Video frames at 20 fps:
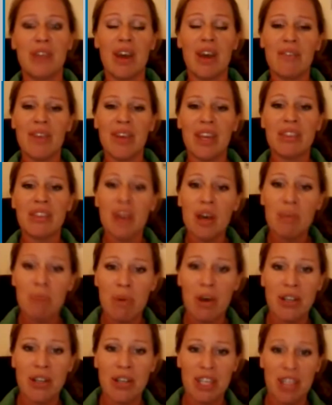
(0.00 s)
So having a
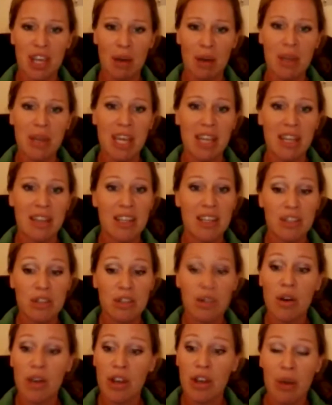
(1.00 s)
third party coming in
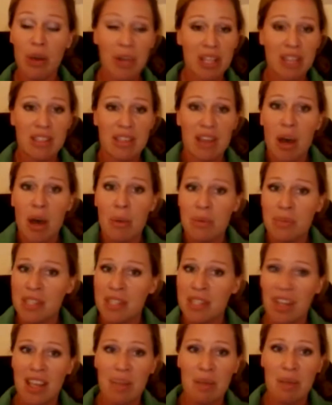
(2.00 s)
that's not going to
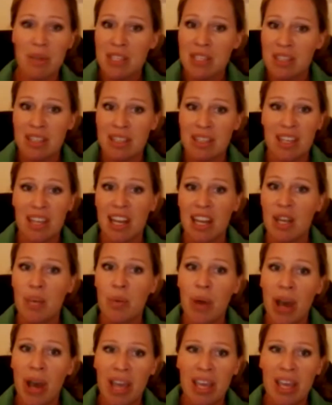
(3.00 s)
upset their business in
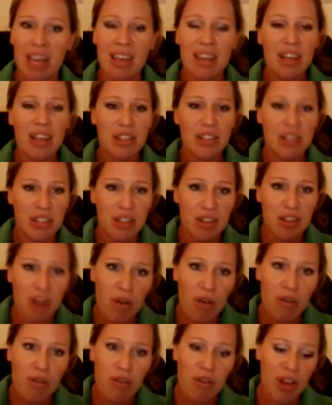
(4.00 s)
any way, just
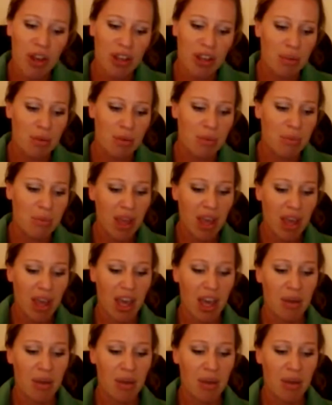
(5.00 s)
offering them